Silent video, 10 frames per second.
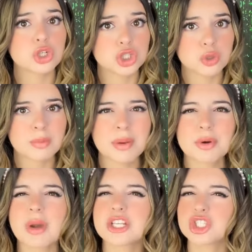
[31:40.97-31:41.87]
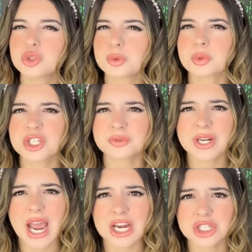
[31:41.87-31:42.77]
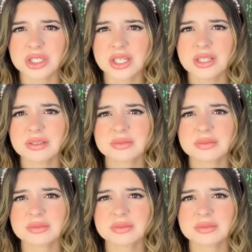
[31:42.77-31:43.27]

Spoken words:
Well, you remember my super rich friend Ashley?